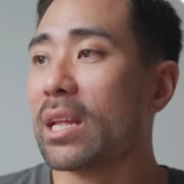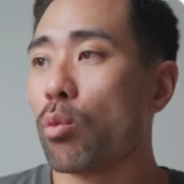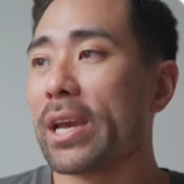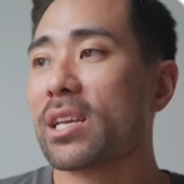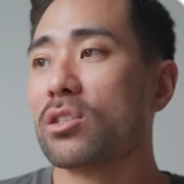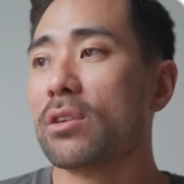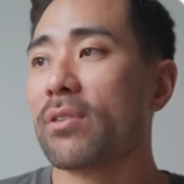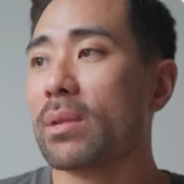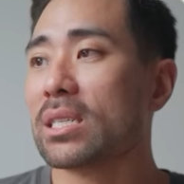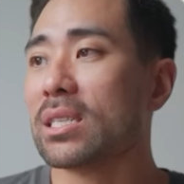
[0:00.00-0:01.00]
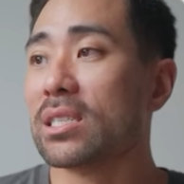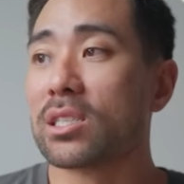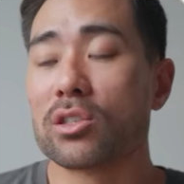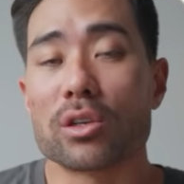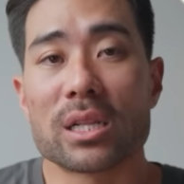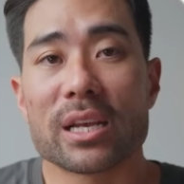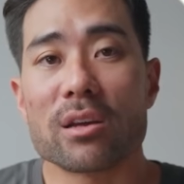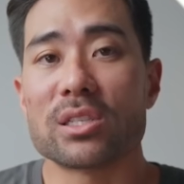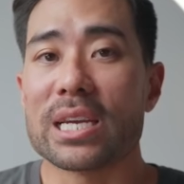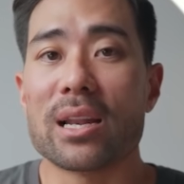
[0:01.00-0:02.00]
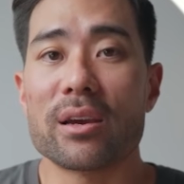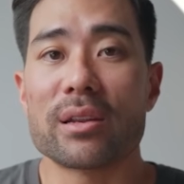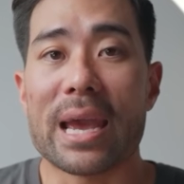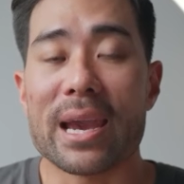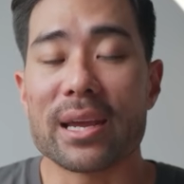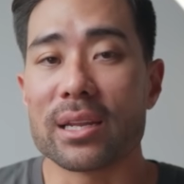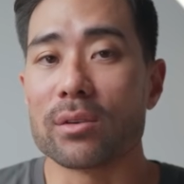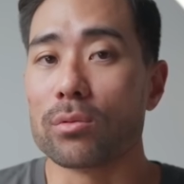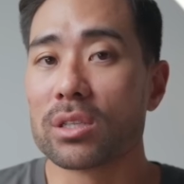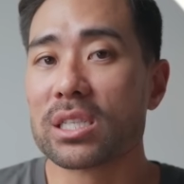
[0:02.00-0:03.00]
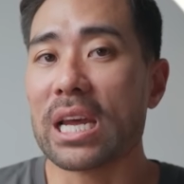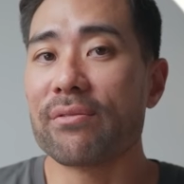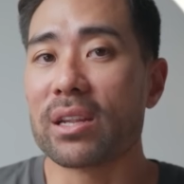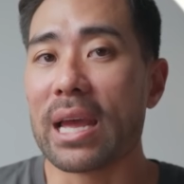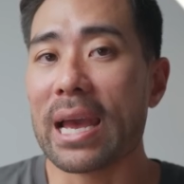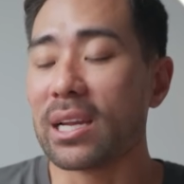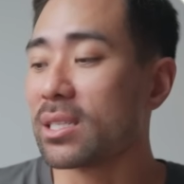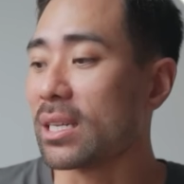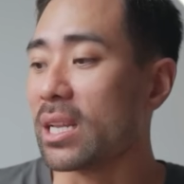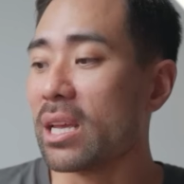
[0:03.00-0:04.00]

Then what you can do from this is to click on download, and it will save it as an